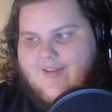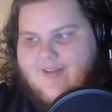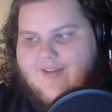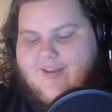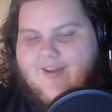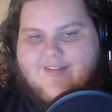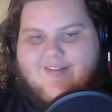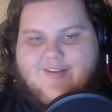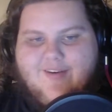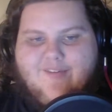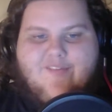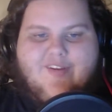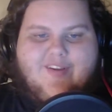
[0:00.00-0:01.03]
He also
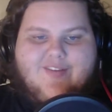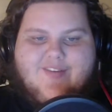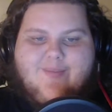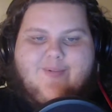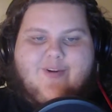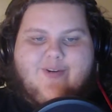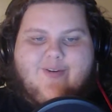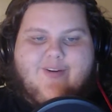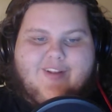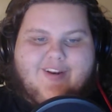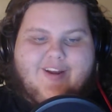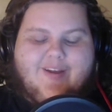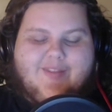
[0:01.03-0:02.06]
feels up
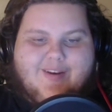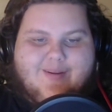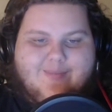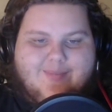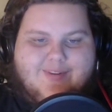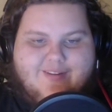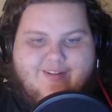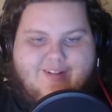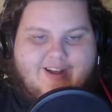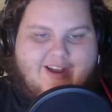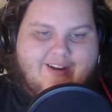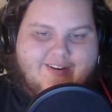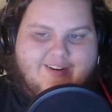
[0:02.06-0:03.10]
Krillin on the Nimbus
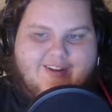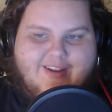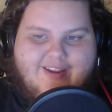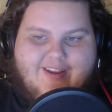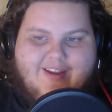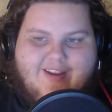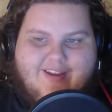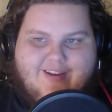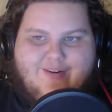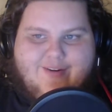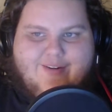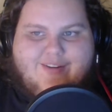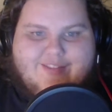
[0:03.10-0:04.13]
Cloud. And
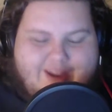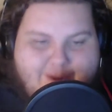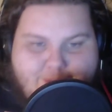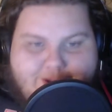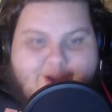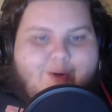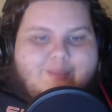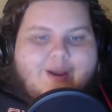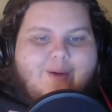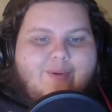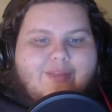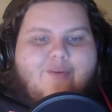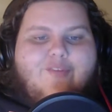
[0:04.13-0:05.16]
Krillin's like, yo, man,
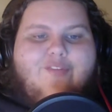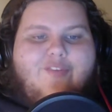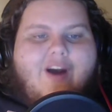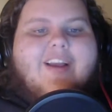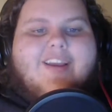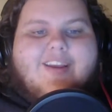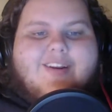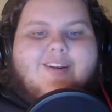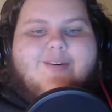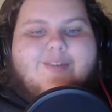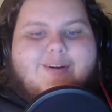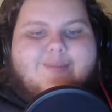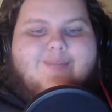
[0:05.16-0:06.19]
what the fuck you
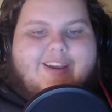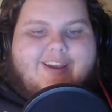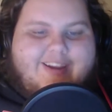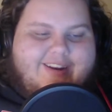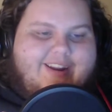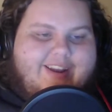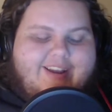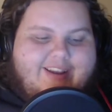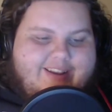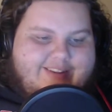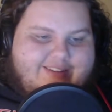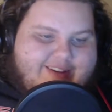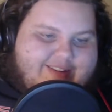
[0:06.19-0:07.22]
doing, man?
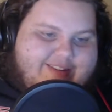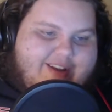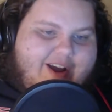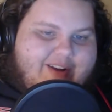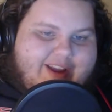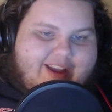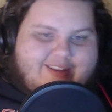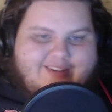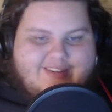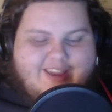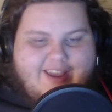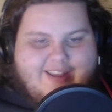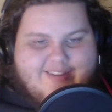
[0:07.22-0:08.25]
He's like, sorry, I just
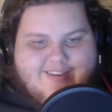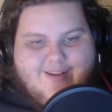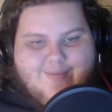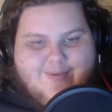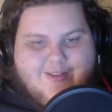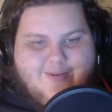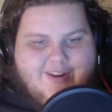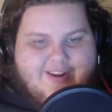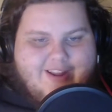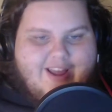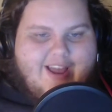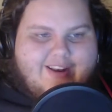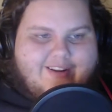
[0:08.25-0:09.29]
can't tell between a
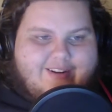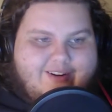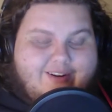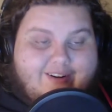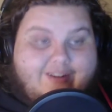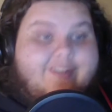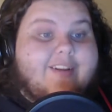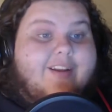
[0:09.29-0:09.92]
guy and a girl.